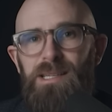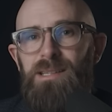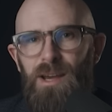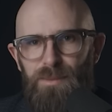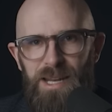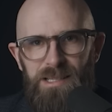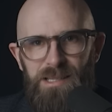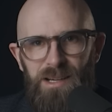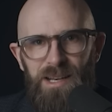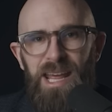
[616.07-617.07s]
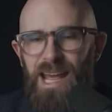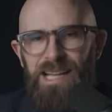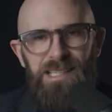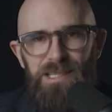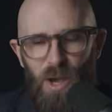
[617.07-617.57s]
to Turkmenistan
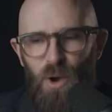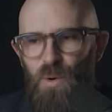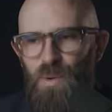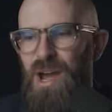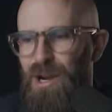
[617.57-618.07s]
as his own